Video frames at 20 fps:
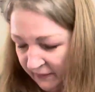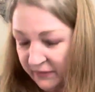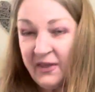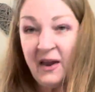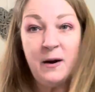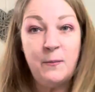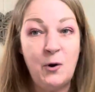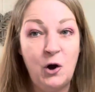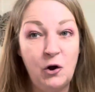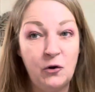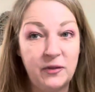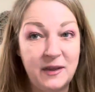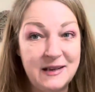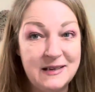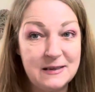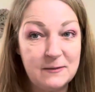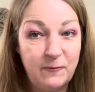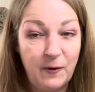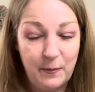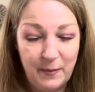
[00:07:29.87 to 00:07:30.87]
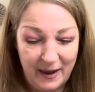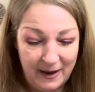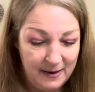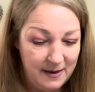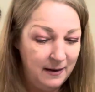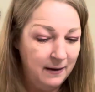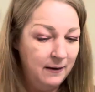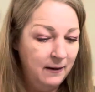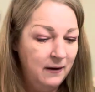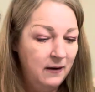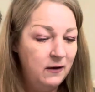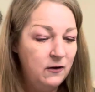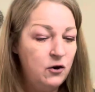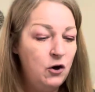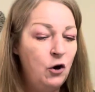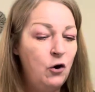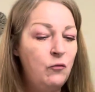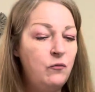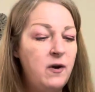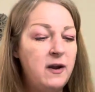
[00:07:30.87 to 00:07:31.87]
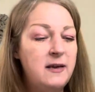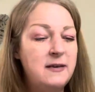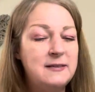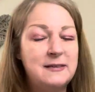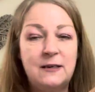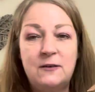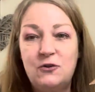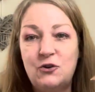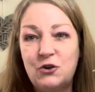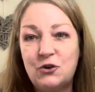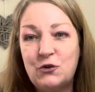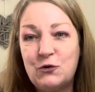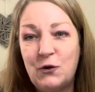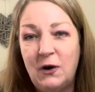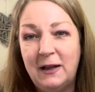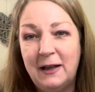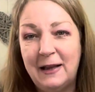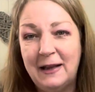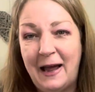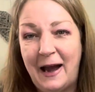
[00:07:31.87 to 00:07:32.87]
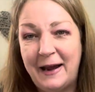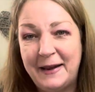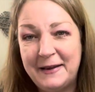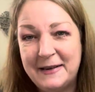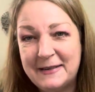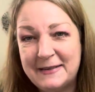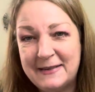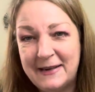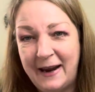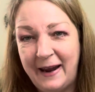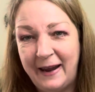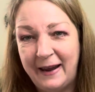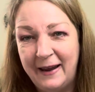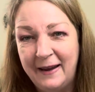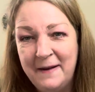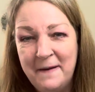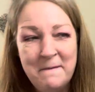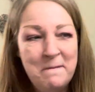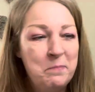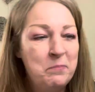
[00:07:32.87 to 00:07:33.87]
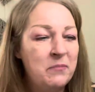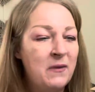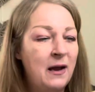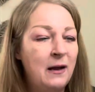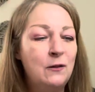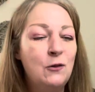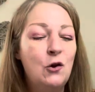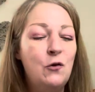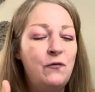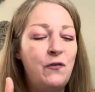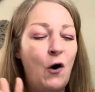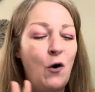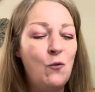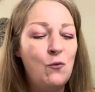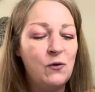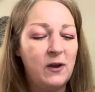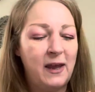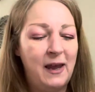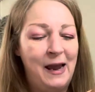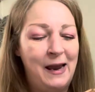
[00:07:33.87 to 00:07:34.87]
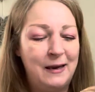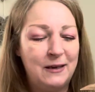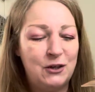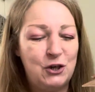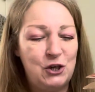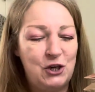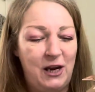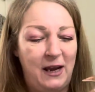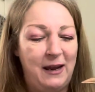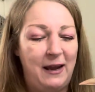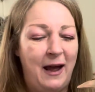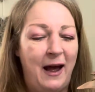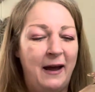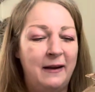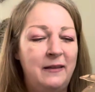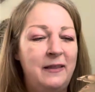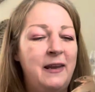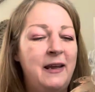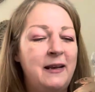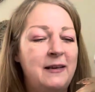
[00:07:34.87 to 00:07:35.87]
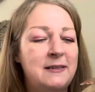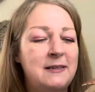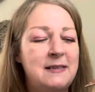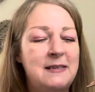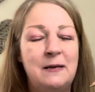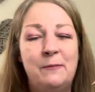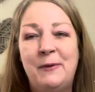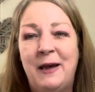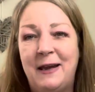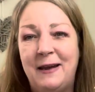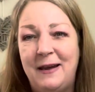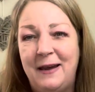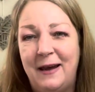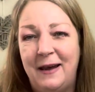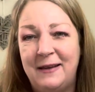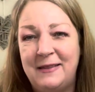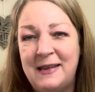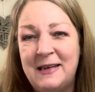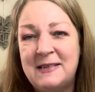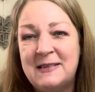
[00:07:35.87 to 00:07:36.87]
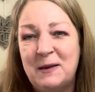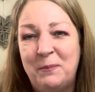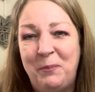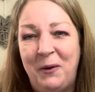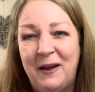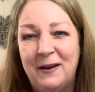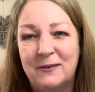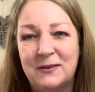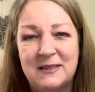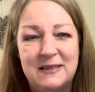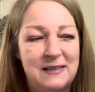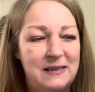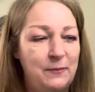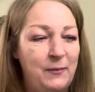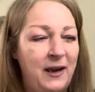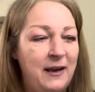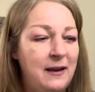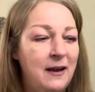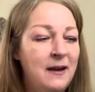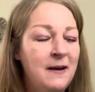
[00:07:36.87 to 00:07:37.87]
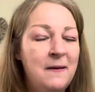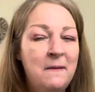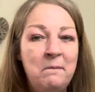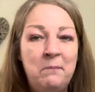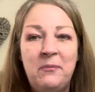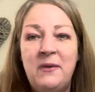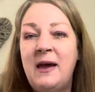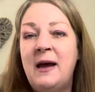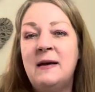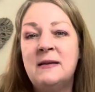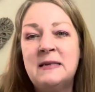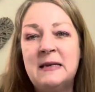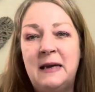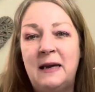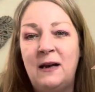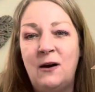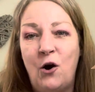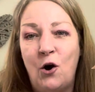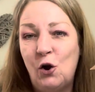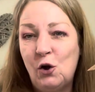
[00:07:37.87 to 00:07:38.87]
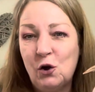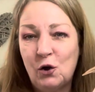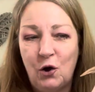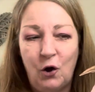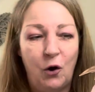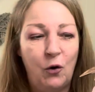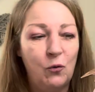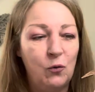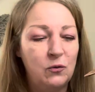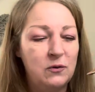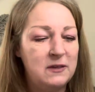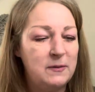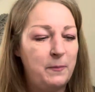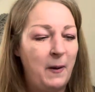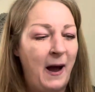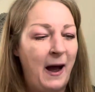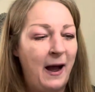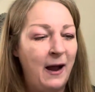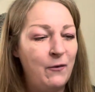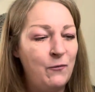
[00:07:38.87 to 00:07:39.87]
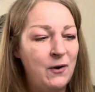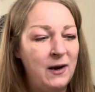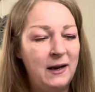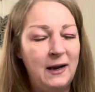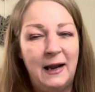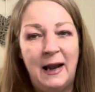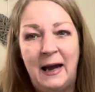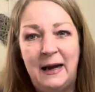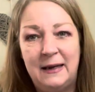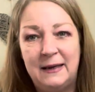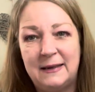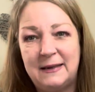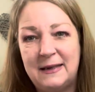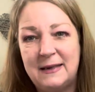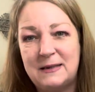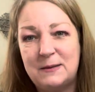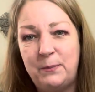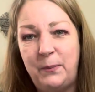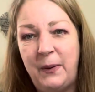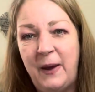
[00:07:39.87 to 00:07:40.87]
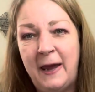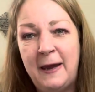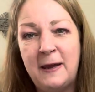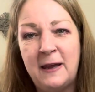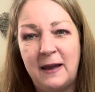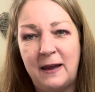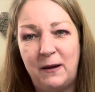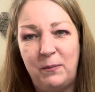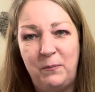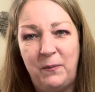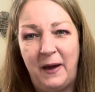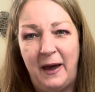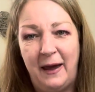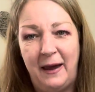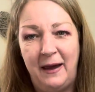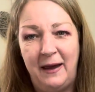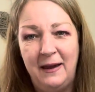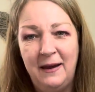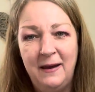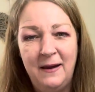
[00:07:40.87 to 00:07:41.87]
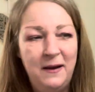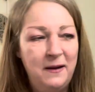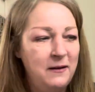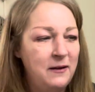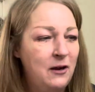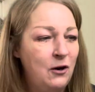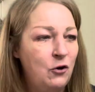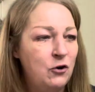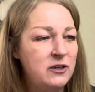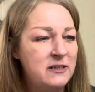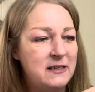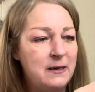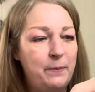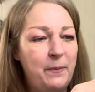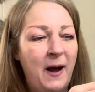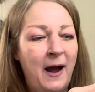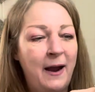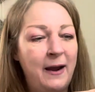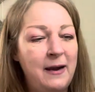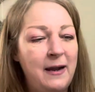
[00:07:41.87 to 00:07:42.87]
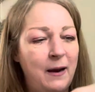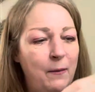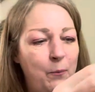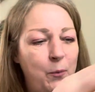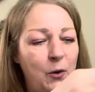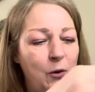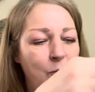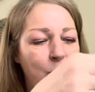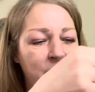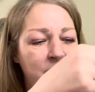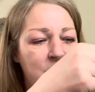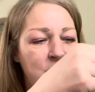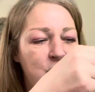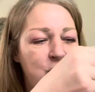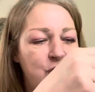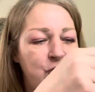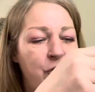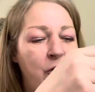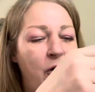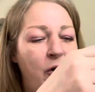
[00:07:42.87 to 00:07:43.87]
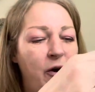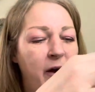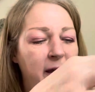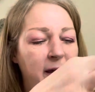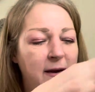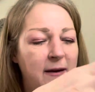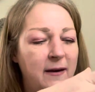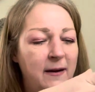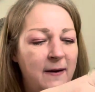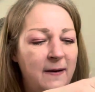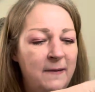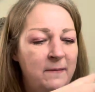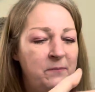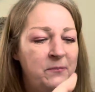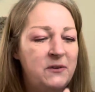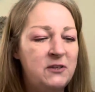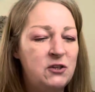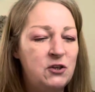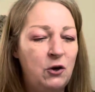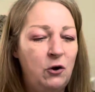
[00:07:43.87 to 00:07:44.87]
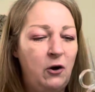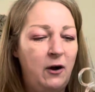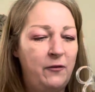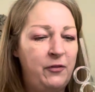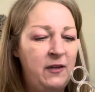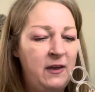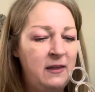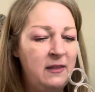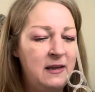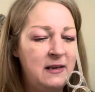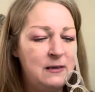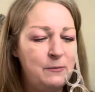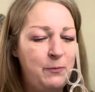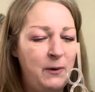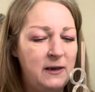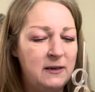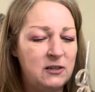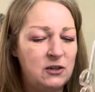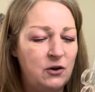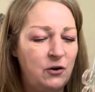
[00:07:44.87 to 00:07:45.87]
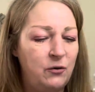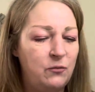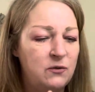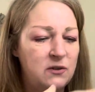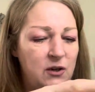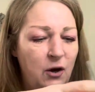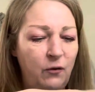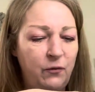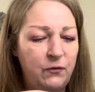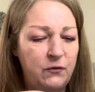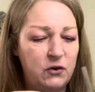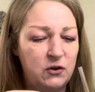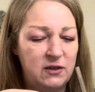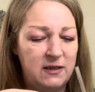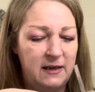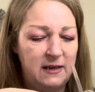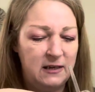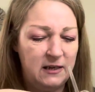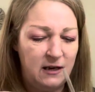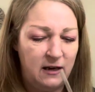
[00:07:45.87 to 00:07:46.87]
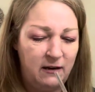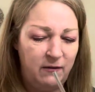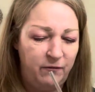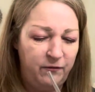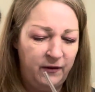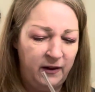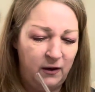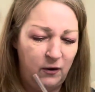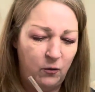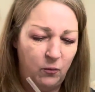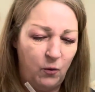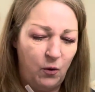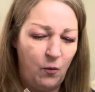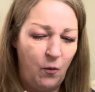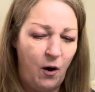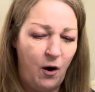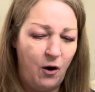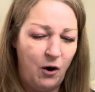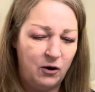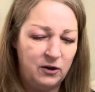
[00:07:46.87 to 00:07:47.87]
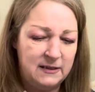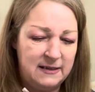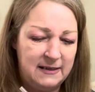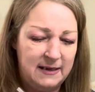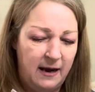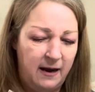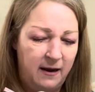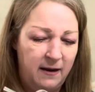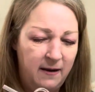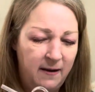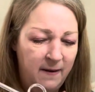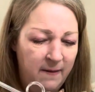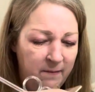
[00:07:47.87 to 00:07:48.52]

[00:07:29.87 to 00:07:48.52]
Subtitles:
Then I bought this for me. No reason, just really liked it. I love all kitschy, and this to me, this appeals to me. They had it in all gold, but I really like this pink bit. You know, it's a pineapple with a straw in. So I think this bit screws off, does it? So you can fill it up with water.